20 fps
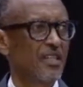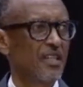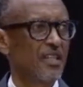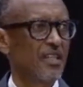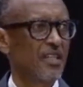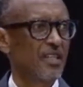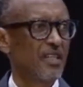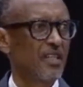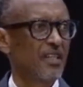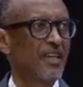
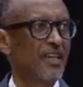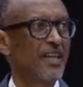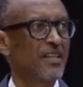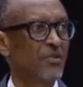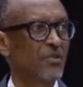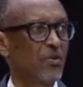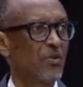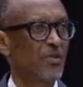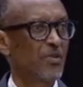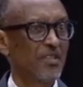in
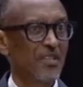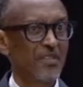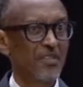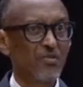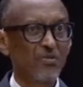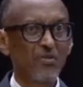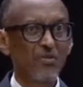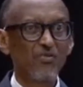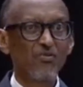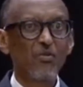that
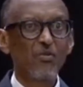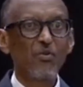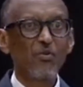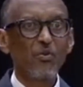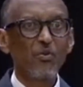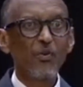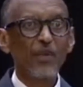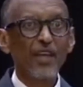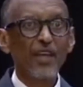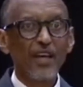context of
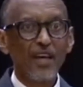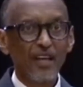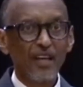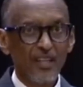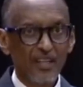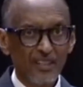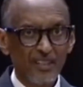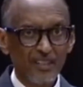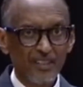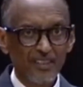who we
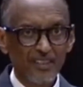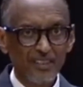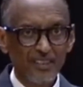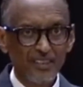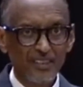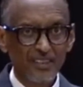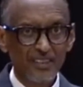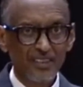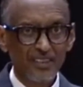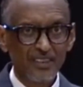are
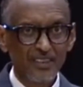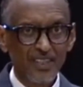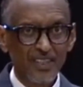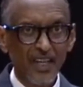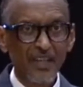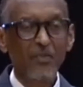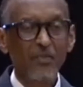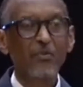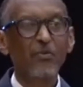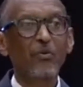
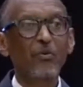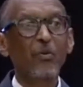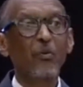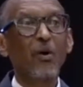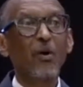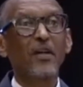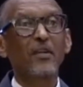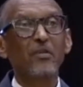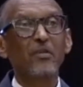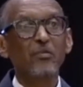and who we
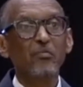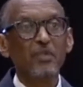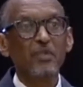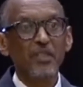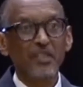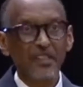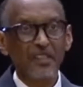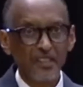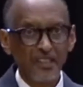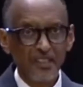want to
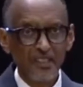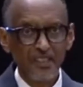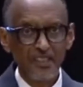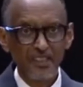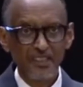be.